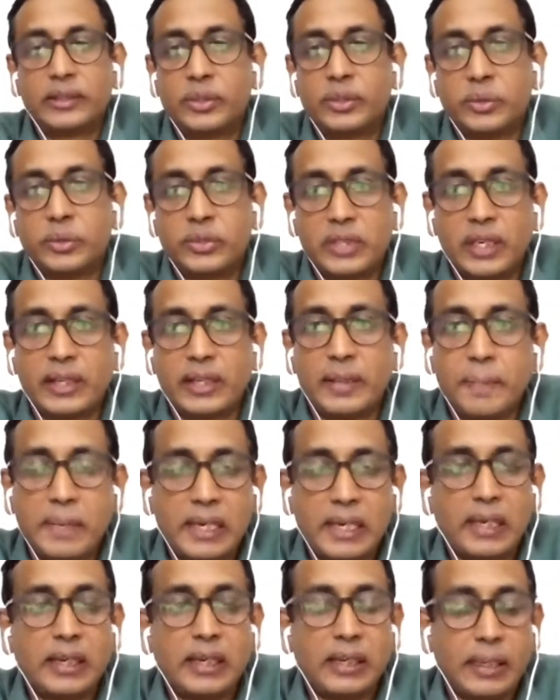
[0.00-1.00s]
to, say,
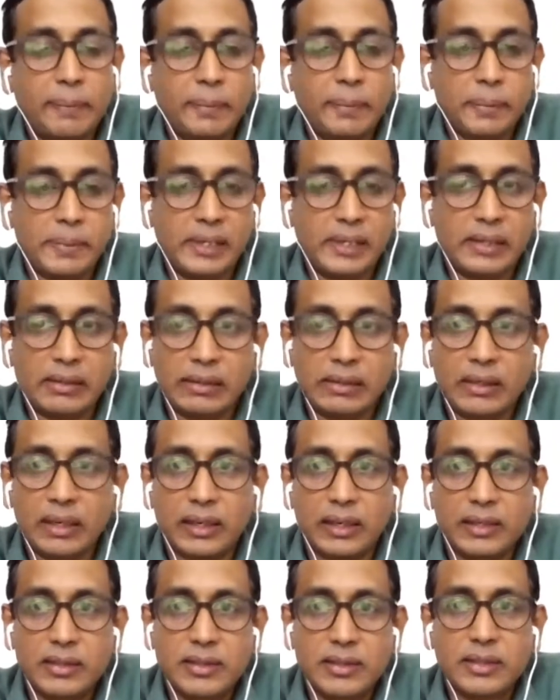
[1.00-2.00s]
the upper middle
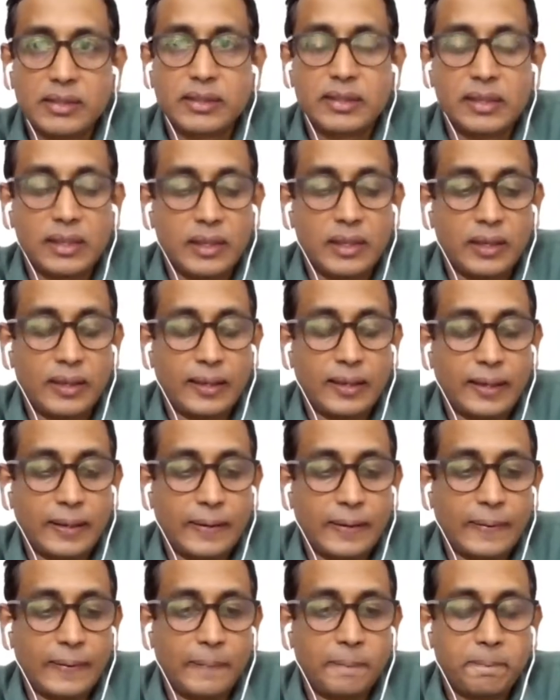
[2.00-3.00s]
class
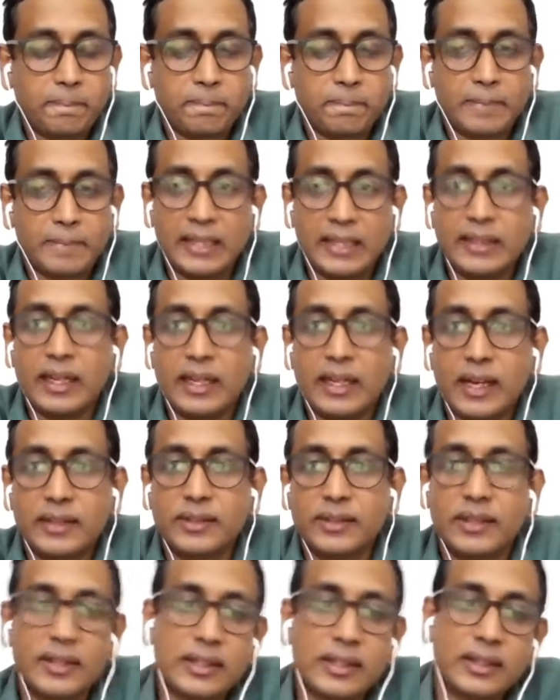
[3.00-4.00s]
in the
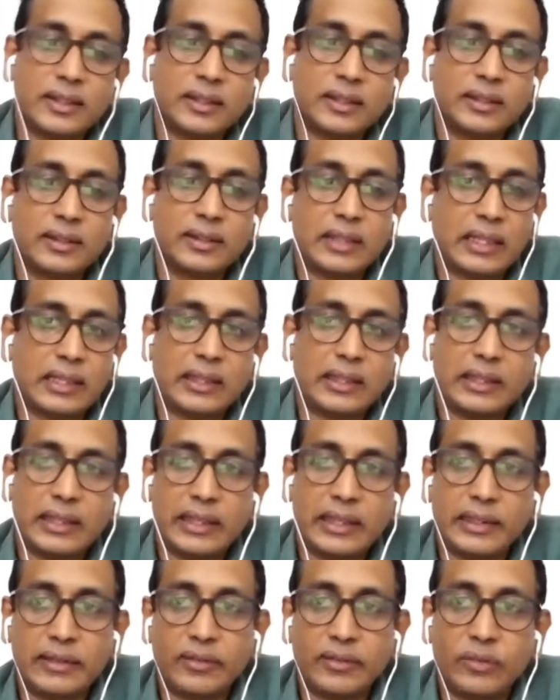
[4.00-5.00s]
heart of the city.
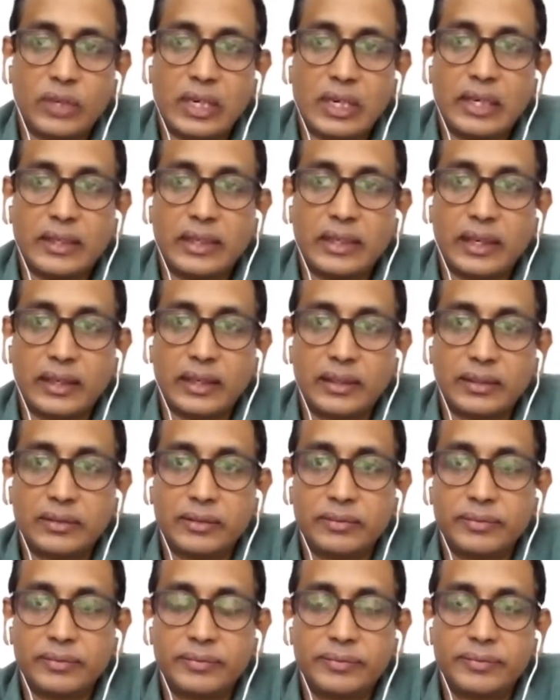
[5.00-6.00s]
And really, there
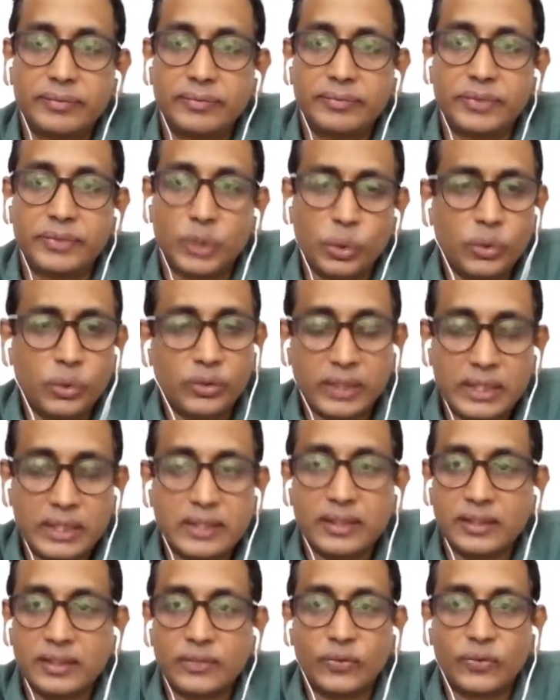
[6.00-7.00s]
are two
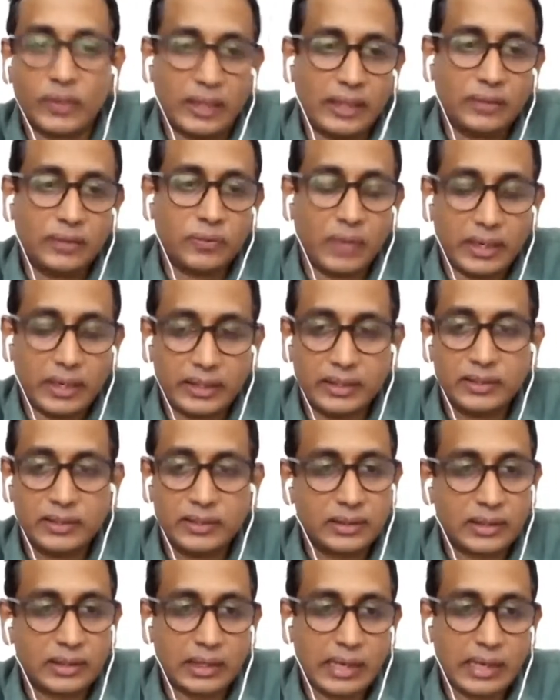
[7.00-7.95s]
reasons for that. One is